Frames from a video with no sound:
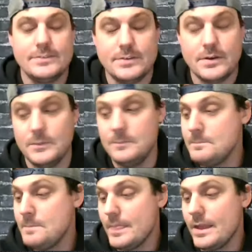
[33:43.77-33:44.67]
So
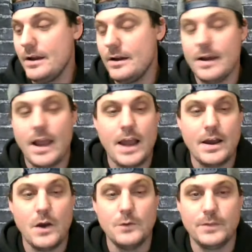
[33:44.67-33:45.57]
uh, I,
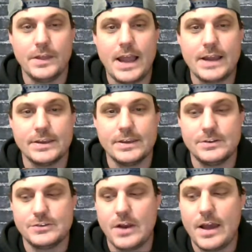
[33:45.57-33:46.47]
hopefully I can get
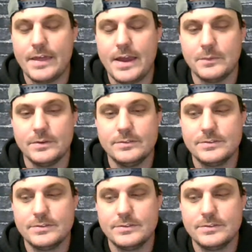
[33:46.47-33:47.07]
to try that one.